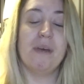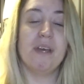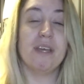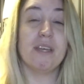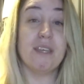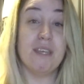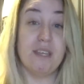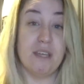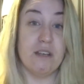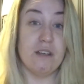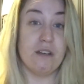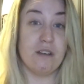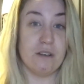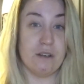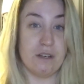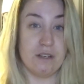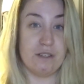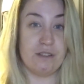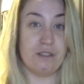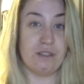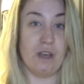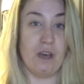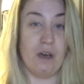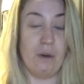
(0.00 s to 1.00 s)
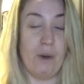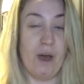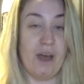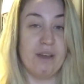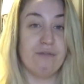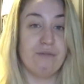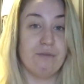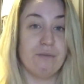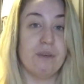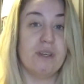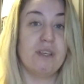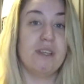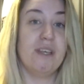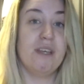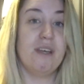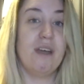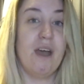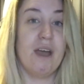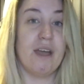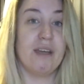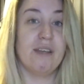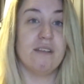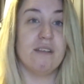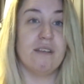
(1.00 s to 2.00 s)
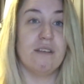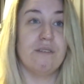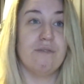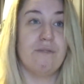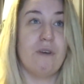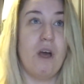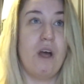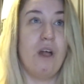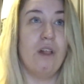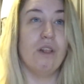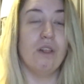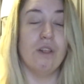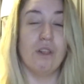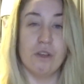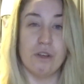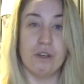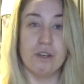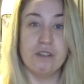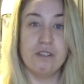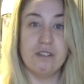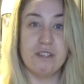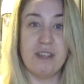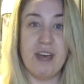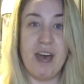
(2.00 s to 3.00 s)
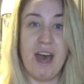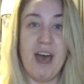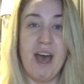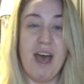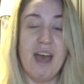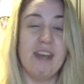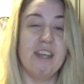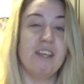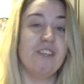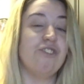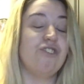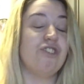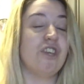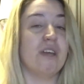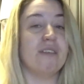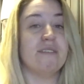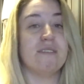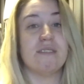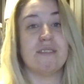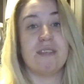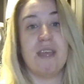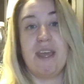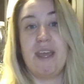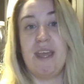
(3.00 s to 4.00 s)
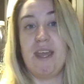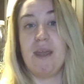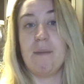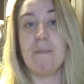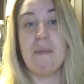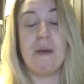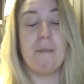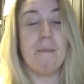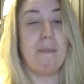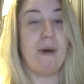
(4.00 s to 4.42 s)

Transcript: year or so, I've really kind of learned that, and it just came